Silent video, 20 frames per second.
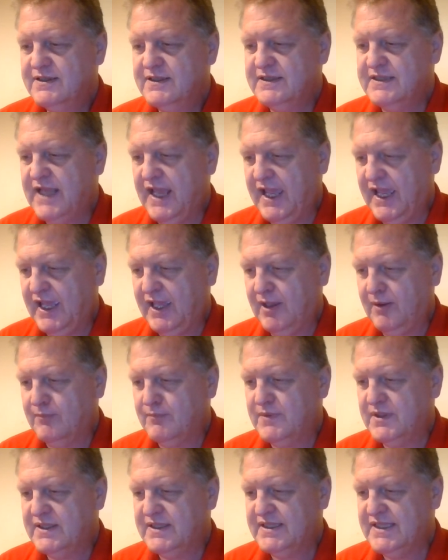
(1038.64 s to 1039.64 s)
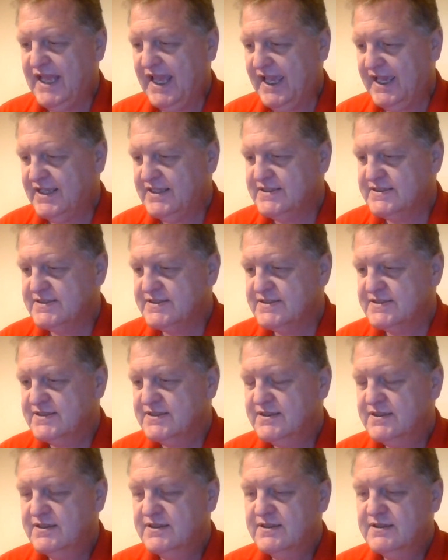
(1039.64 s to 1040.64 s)
dame, and dace,
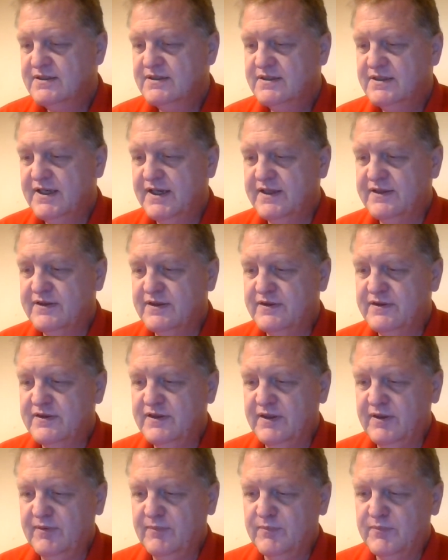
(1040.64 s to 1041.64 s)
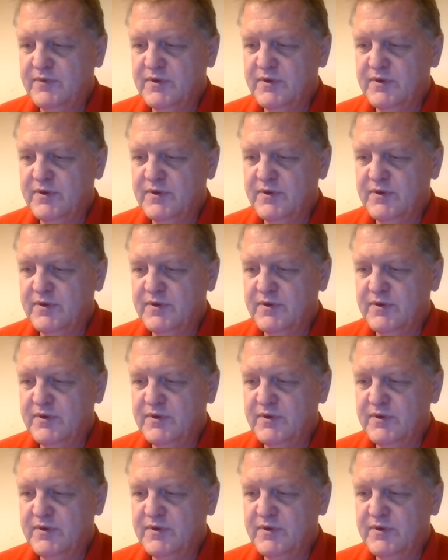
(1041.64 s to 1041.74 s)
and the